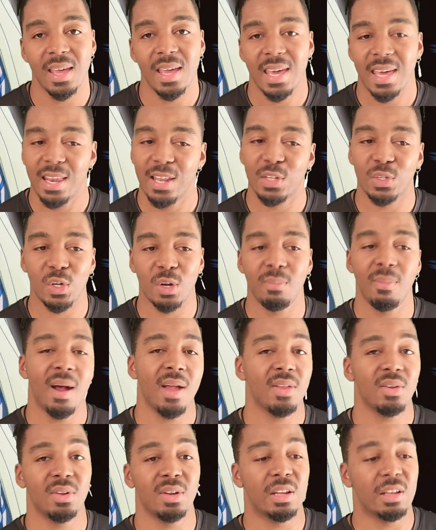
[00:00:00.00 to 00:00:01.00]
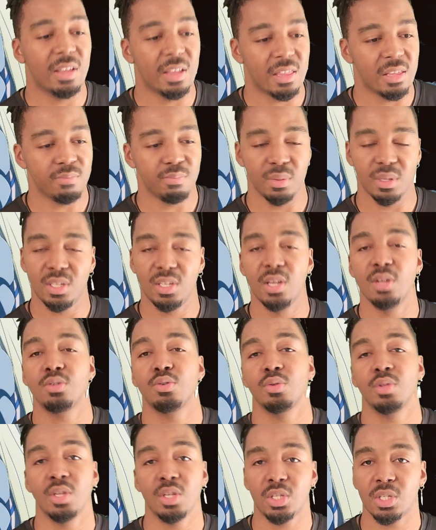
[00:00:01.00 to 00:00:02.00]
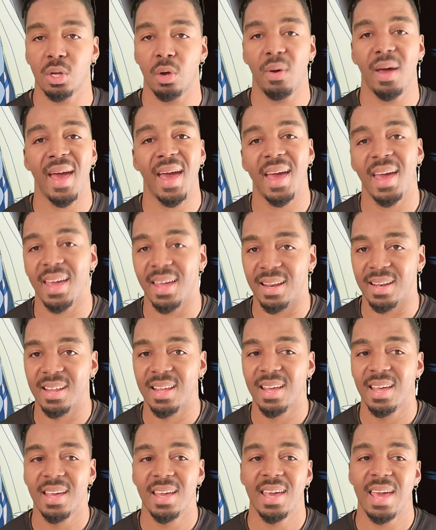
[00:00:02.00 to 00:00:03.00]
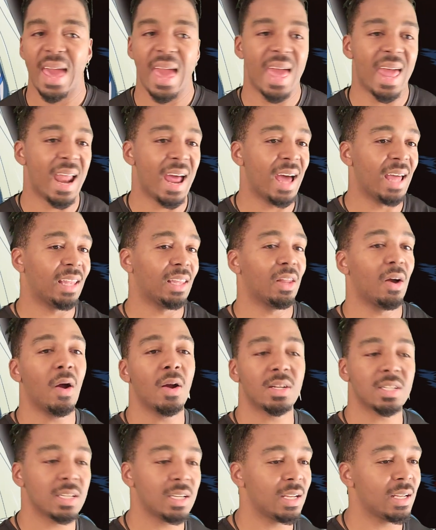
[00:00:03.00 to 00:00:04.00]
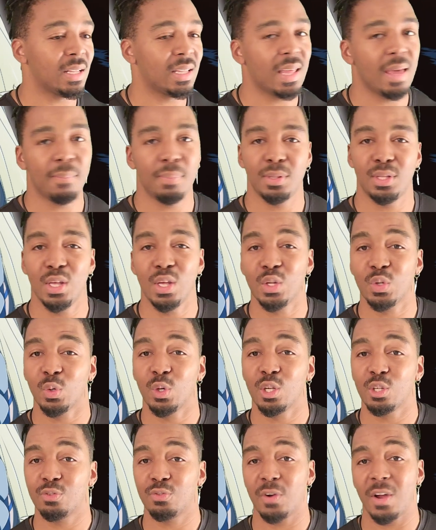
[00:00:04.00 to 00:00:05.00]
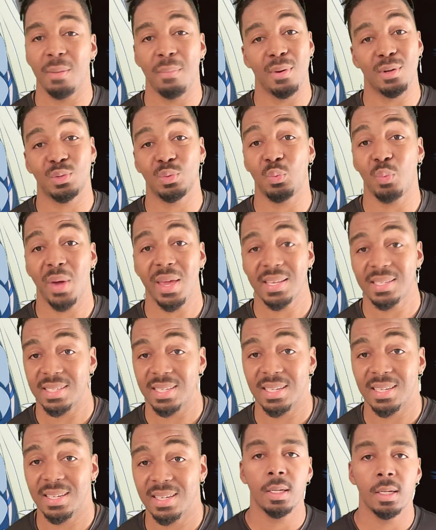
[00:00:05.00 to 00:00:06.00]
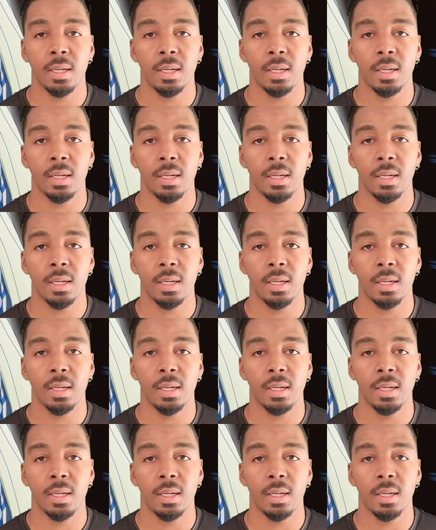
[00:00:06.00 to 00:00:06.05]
It is a reminder of the potential this show had, and largely that potential is very much wasted.